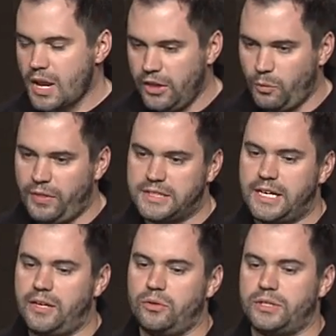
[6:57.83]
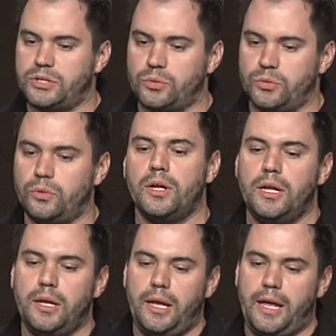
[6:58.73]
And the way that's handled is through
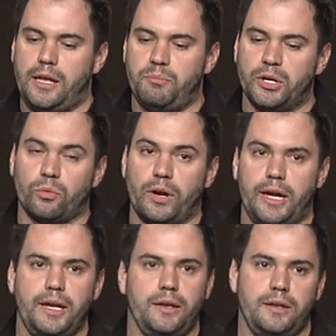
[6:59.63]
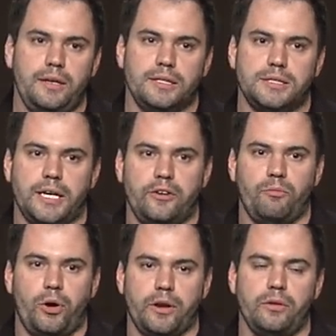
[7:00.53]
a big array inside of
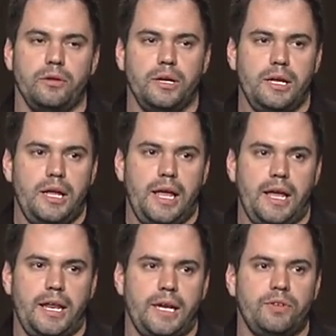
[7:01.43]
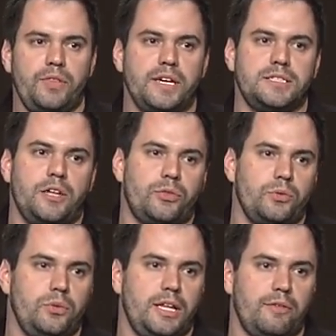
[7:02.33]
Mono, and everything is done
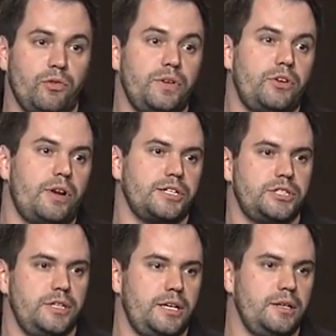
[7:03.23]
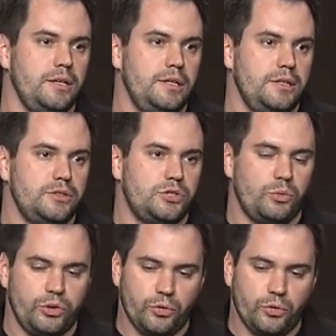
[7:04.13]
through a level of indirection then. So when you're